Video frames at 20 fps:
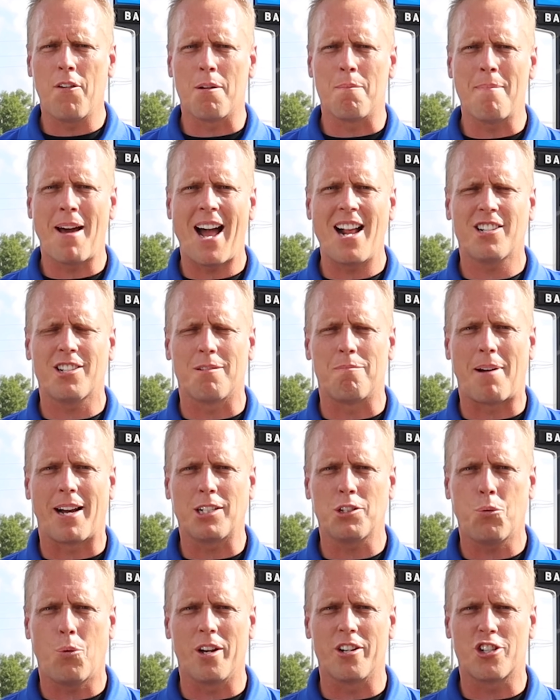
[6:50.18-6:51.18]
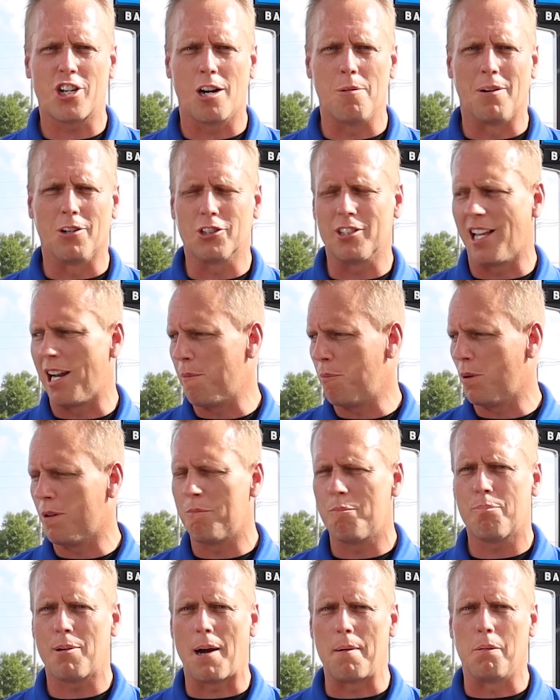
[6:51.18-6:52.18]
would imagine my twin turbo setup
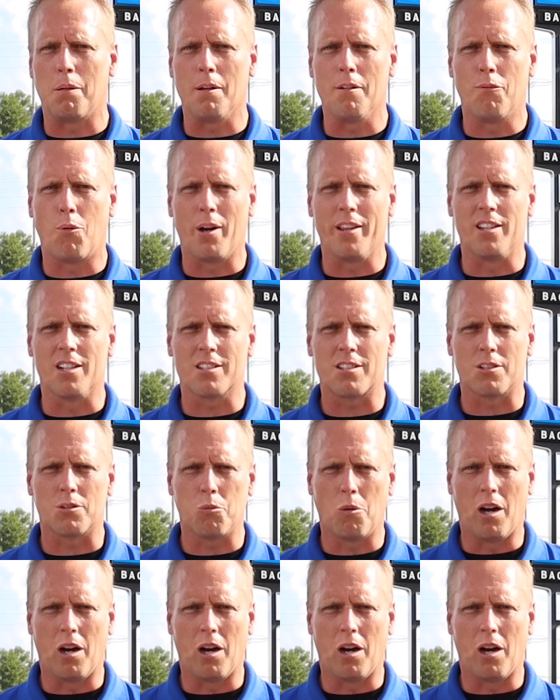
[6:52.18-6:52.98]
would probably void this as